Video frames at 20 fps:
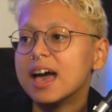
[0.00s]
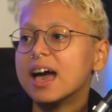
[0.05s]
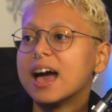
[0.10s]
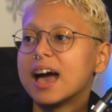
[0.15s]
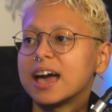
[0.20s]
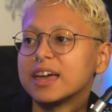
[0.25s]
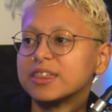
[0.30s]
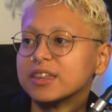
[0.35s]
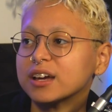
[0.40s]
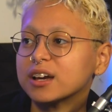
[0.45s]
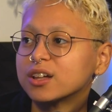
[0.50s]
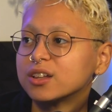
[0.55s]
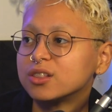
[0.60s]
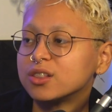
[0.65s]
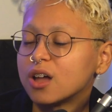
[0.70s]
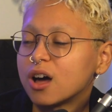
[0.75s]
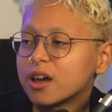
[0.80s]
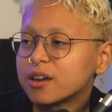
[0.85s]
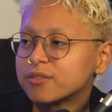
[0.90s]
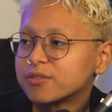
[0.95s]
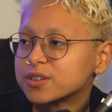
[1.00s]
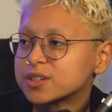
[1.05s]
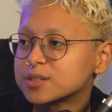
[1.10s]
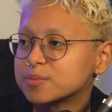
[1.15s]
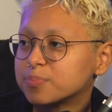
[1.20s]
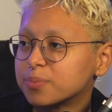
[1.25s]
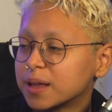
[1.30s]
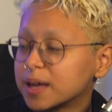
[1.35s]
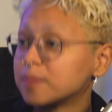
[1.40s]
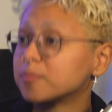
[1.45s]
I think a lot of us
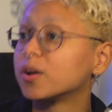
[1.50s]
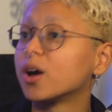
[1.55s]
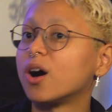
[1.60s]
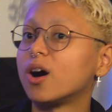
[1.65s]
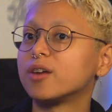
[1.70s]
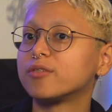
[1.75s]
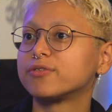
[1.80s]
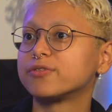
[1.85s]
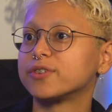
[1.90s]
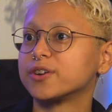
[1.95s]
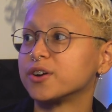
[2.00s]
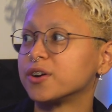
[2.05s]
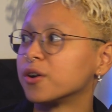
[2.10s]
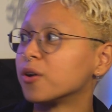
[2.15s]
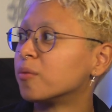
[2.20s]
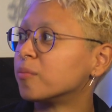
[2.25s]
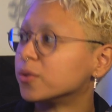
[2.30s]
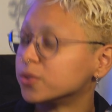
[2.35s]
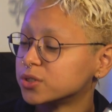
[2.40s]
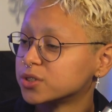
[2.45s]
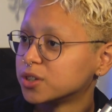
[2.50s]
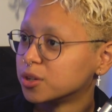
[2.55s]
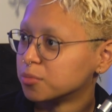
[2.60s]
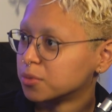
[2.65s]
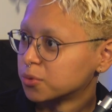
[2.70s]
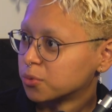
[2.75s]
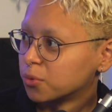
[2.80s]
blame God for almost human